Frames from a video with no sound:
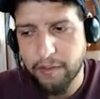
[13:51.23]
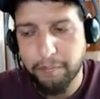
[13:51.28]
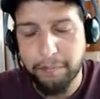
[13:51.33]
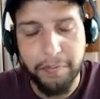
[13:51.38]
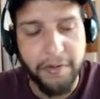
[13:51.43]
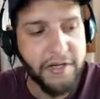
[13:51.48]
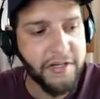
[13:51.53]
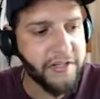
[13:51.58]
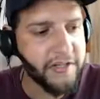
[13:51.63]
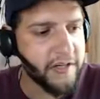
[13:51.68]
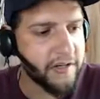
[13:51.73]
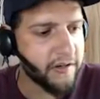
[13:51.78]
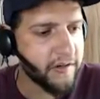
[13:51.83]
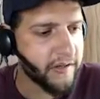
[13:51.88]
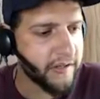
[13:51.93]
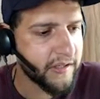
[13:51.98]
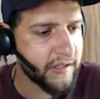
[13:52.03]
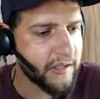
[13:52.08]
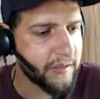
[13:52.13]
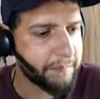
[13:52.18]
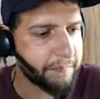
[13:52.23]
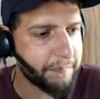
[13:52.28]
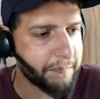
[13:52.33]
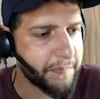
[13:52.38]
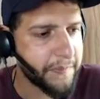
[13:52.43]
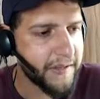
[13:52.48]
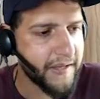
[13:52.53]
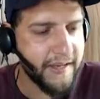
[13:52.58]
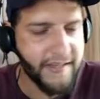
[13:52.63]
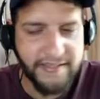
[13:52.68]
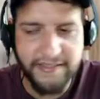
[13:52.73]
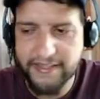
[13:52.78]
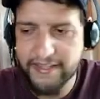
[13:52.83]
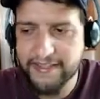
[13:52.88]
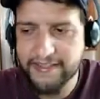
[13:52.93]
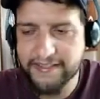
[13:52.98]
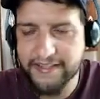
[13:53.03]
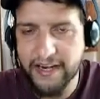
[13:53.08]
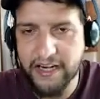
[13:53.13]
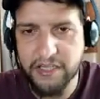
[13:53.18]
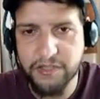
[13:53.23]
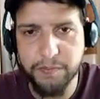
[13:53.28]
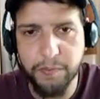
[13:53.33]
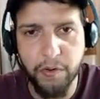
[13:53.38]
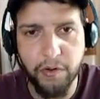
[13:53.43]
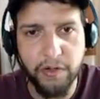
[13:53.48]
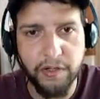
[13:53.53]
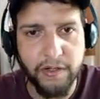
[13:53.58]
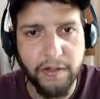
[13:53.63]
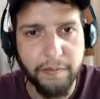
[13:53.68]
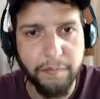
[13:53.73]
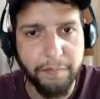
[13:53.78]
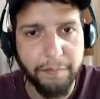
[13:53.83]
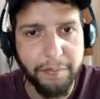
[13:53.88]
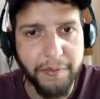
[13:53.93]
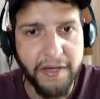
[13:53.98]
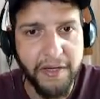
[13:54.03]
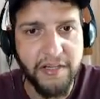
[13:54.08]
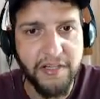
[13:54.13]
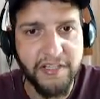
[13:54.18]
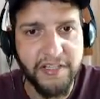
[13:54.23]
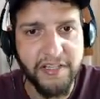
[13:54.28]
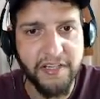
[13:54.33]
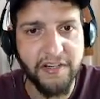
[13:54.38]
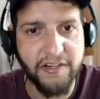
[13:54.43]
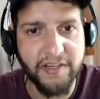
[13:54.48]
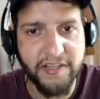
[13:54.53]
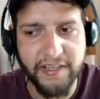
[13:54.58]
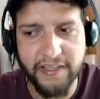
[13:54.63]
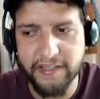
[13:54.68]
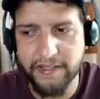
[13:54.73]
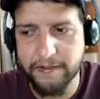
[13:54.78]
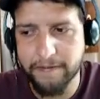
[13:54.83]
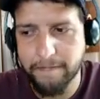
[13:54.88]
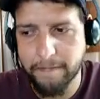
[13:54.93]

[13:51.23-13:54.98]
Pre-Shared Key. PSK stands for Pre-Shared Key.